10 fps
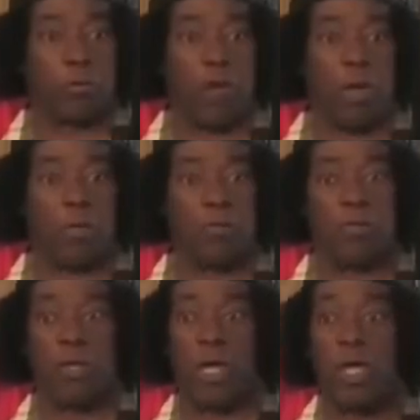problems
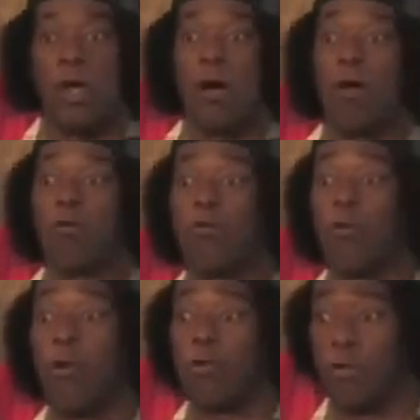today
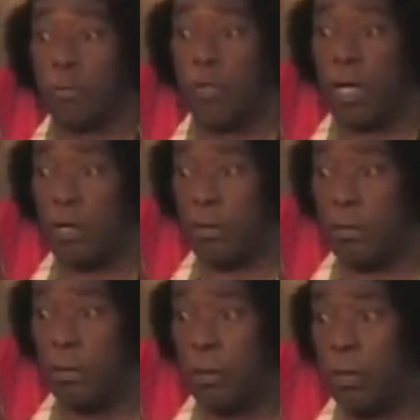across the planet.
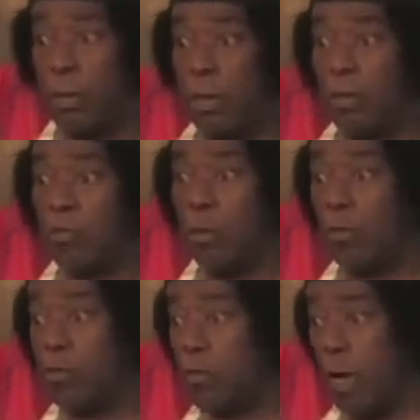So I
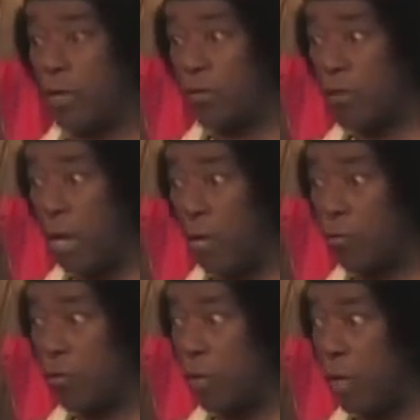want you to write this
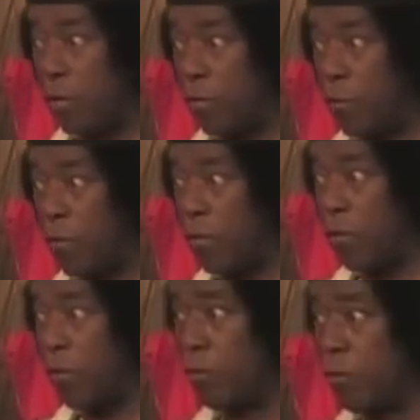down so that for
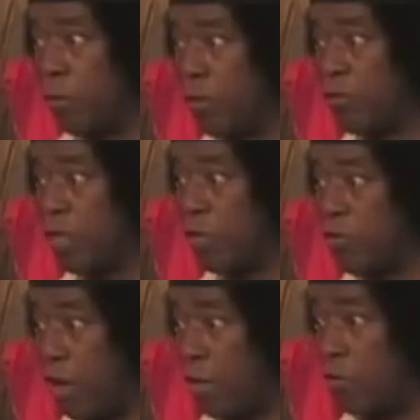anyone who thinks they
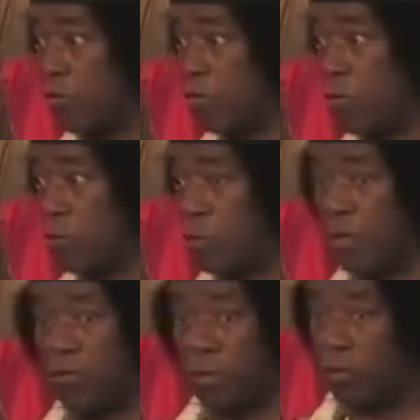can challenge this
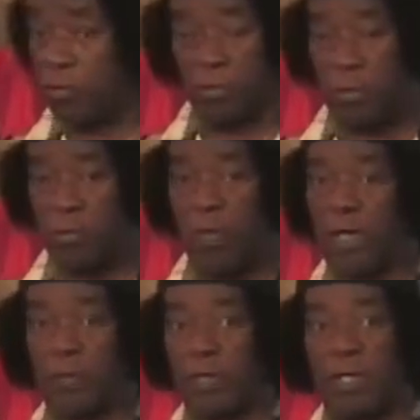information, it's, it's
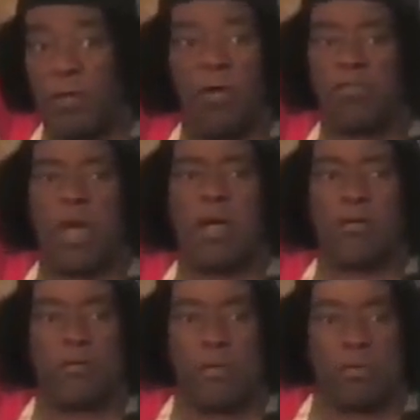available. all
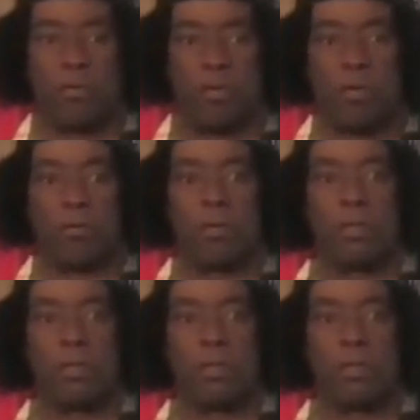scholars know this stuff.